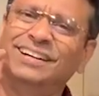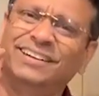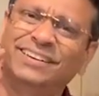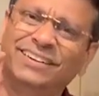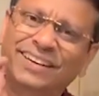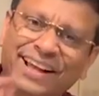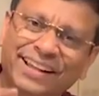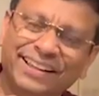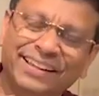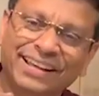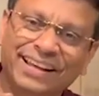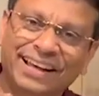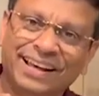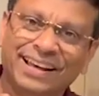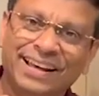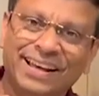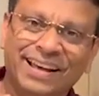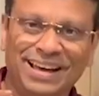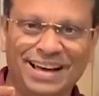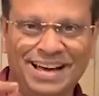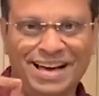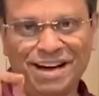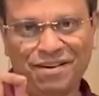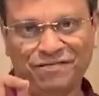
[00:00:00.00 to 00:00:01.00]

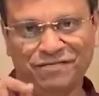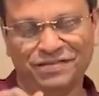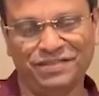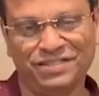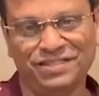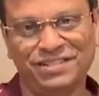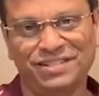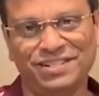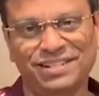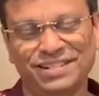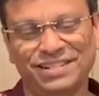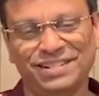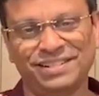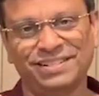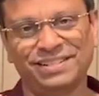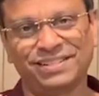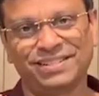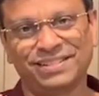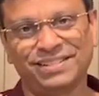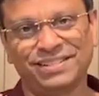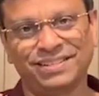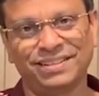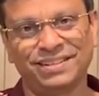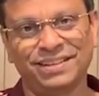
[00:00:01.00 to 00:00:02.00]
running after
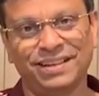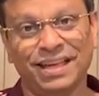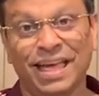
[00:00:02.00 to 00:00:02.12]
Jesus?